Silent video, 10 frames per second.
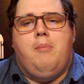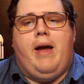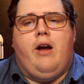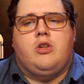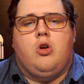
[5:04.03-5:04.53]

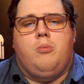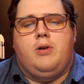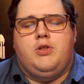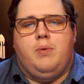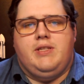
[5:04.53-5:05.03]
by
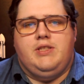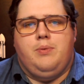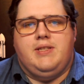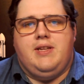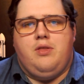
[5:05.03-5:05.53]
October twenty
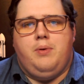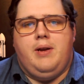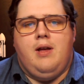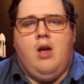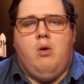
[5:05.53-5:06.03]

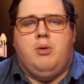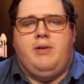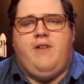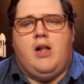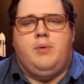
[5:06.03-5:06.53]
twenty-three. We'll be
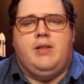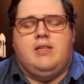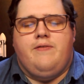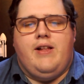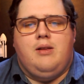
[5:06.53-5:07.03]
following the
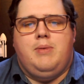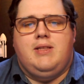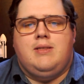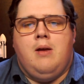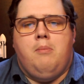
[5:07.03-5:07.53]

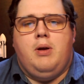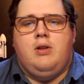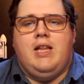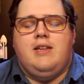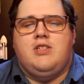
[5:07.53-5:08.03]
developments,
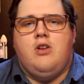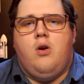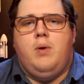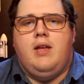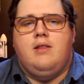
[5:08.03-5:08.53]
but let us
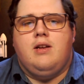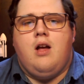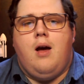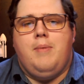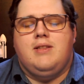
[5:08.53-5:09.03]
know in the
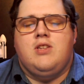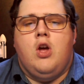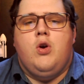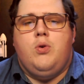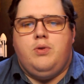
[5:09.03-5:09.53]
comments
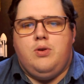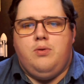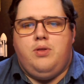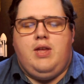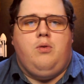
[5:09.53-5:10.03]
who you
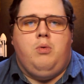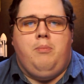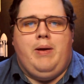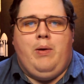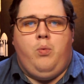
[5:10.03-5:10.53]
think
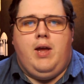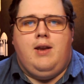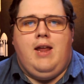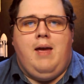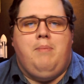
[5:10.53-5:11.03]
will
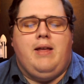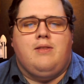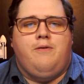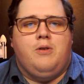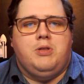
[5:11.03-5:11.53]
win and make
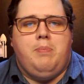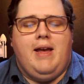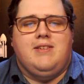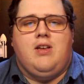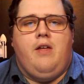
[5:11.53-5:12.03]
the first
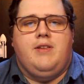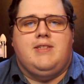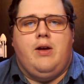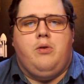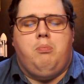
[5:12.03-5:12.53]
base on the
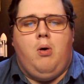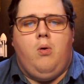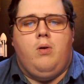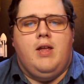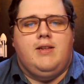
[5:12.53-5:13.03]
South
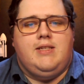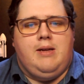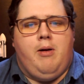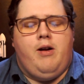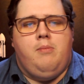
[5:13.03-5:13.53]
Pole,
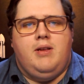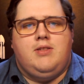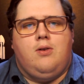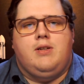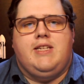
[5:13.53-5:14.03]
Team
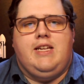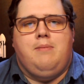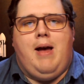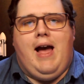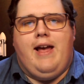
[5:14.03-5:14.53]
Artemis or
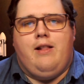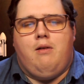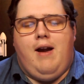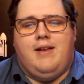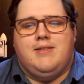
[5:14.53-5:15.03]
Team I L
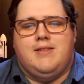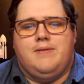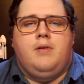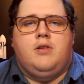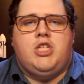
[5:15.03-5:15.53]
R S.
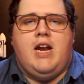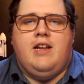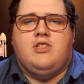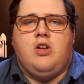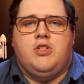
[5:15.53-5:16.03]
China
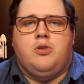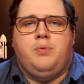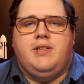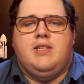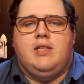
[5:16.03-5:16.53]
has also
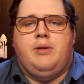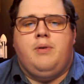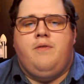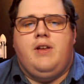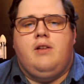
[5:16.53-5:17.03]
recently
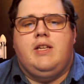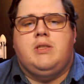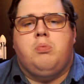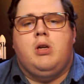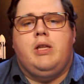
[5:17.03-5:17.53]
revealed its
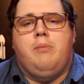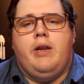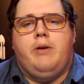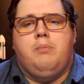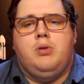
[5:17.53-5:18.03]

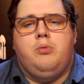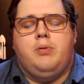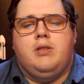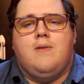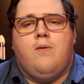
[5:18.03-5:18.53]
preliminary
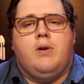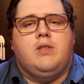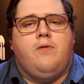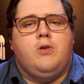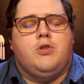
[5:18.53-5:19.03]
blueprints for
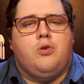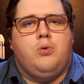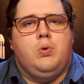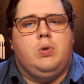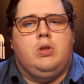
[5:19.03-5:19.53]
its first
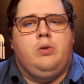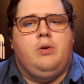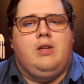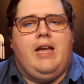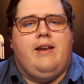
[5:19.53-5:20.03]
crewed
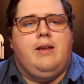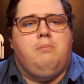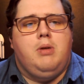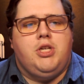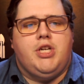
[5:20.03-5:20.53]
lunar
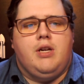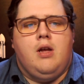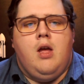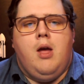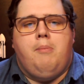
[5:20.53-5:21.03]
landing mission,
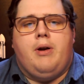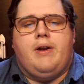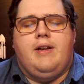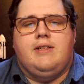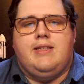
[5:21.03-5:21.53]

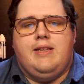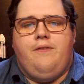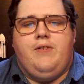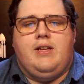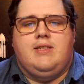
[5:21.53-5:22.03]
marking a
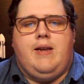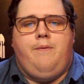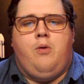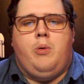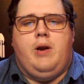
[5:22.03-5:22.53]
significant step
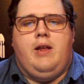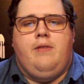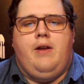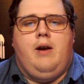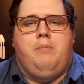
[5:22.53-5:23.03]
forward
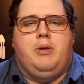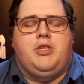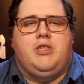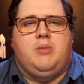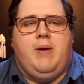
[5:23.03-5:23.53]
in their
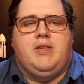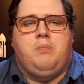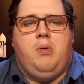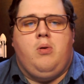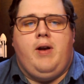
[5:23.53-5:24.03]
ambitious space
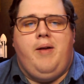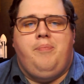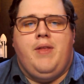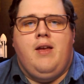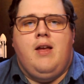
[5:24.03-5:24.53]
program.
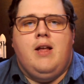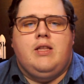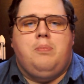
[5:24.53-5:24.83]
The